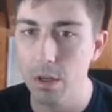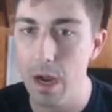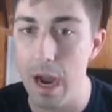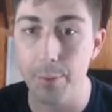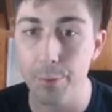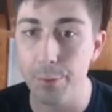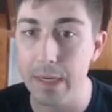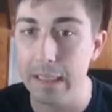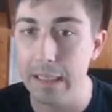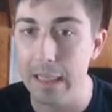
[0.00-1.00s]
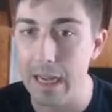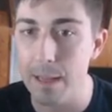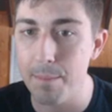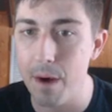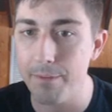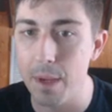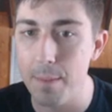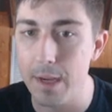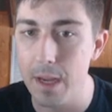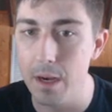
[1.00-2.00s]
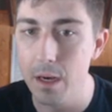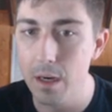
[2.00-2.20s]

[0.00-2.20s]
I really like the buffs coming in.